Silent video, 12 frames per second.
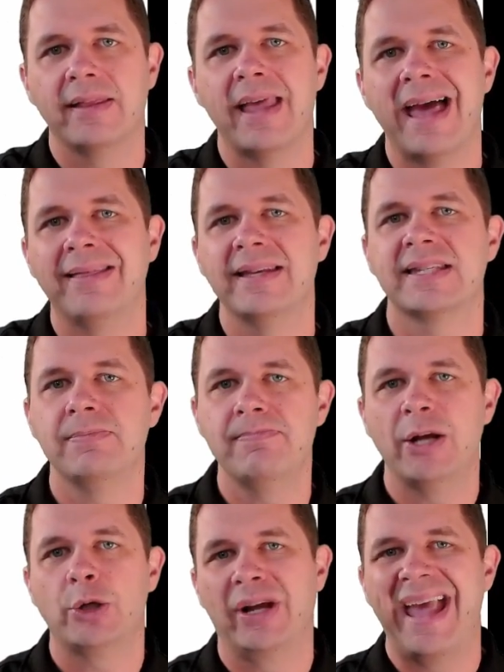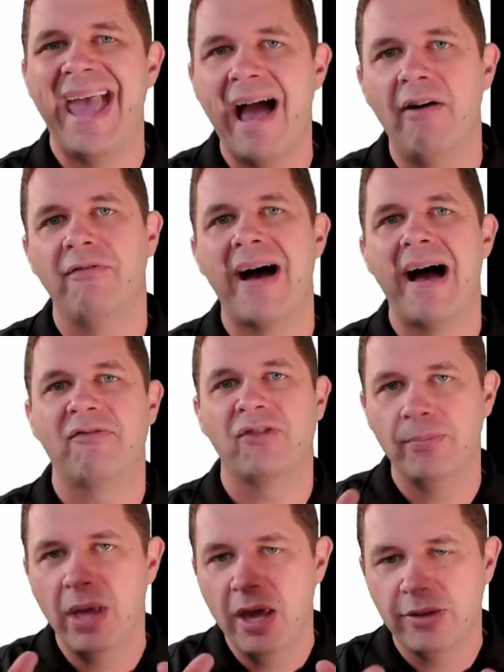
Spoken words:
and this is measuring how far from